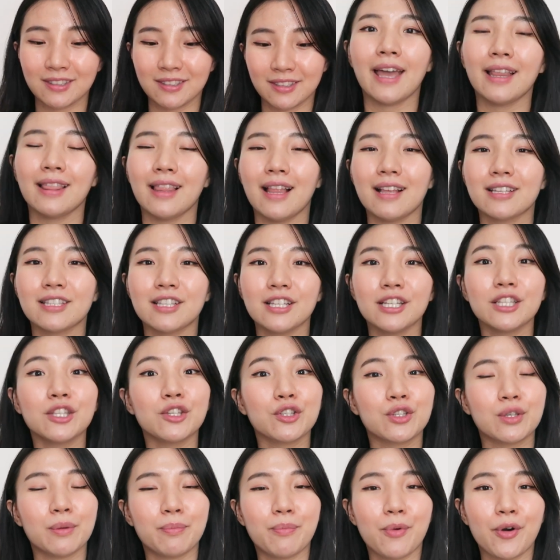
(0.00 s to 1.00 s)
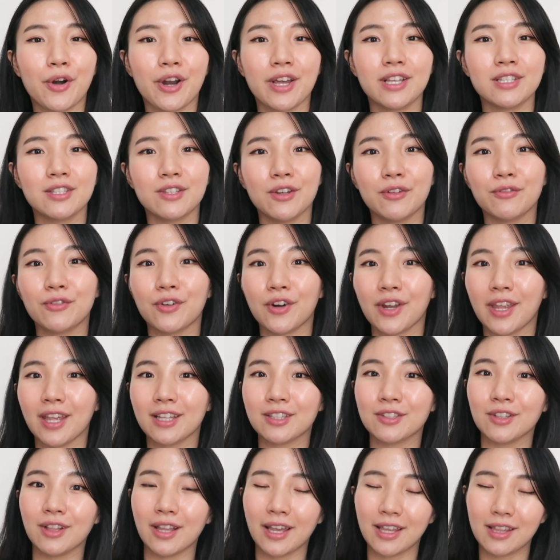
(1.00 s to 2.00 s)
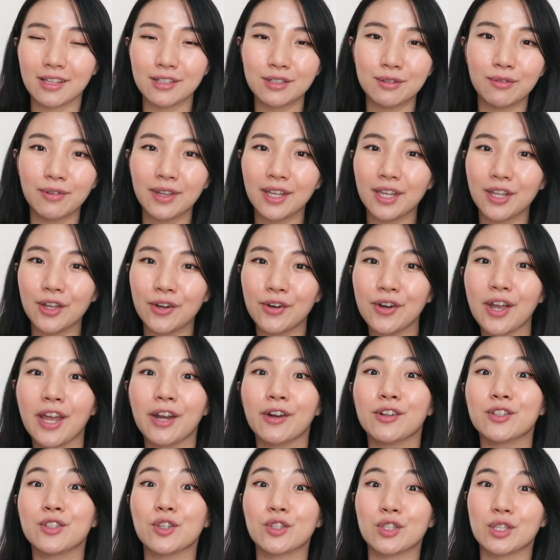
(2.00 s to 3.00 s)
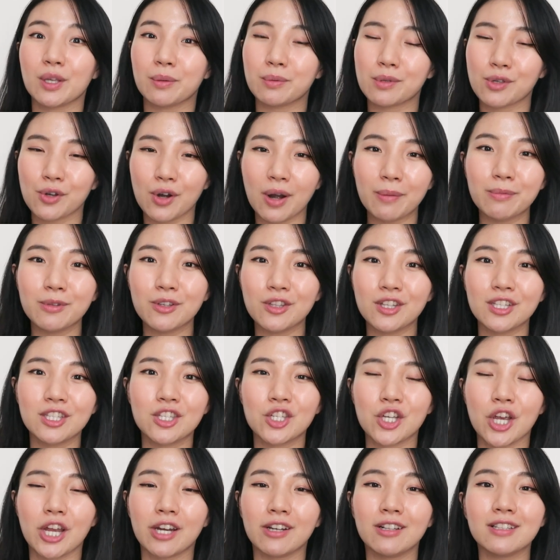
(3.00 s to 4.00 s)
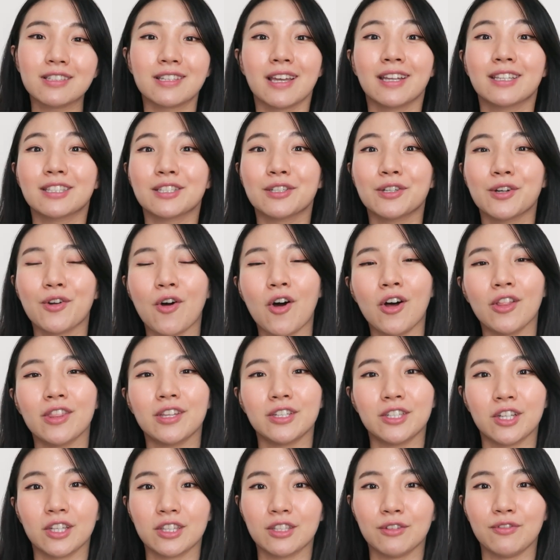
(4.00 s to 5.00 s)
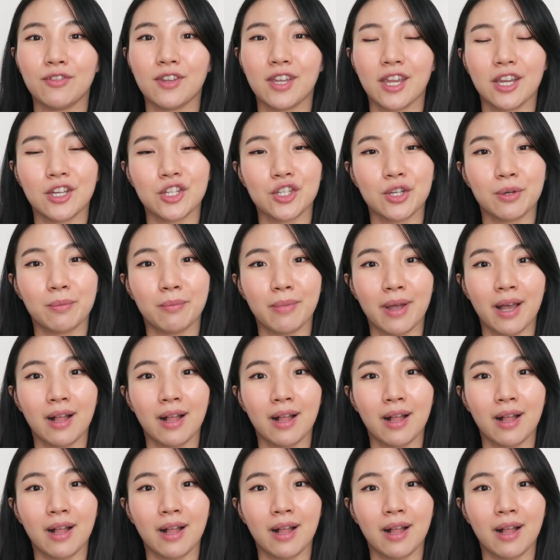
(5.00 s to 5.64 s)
And lastly, to support us, don't forget to like this video and also subscribe to this channel and turn on the notification